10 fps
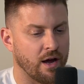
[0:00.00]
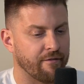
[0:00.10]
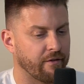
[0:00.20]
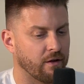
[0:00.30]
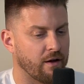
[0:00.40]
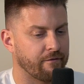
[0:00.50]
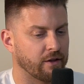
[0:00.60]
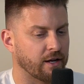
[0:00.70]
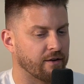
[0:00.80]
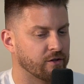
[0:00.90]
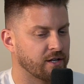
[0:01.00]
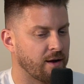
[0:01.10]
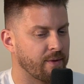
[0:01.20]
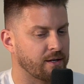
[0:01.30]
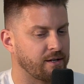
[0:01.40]
I felt like every
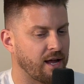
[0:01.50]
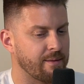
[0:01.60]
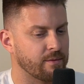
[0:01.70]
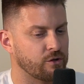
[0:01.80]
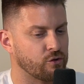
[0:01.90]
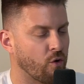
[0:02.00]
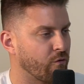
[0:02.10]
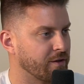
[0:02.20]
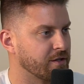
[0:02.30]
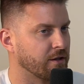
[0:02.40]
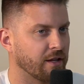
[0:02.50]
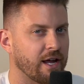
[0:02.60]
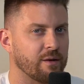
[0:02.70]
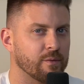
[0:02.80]
time that Dame drove into the lane,